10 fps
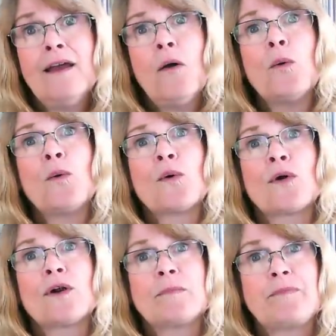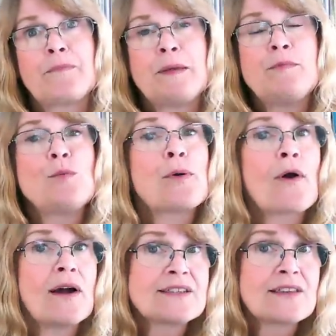Or maybe you
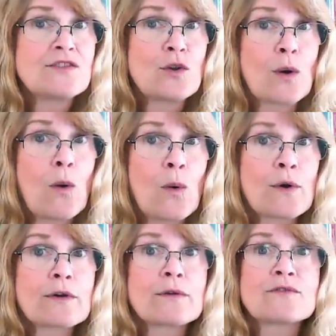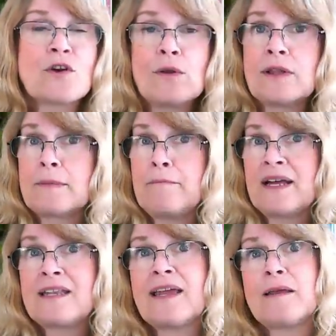process your orders all on
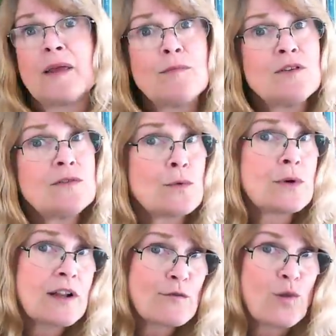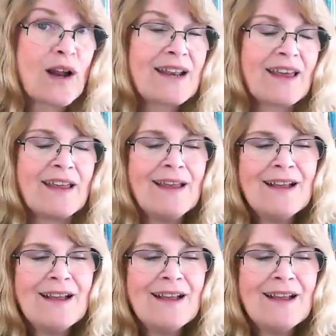Monday, maybe do it on Friday.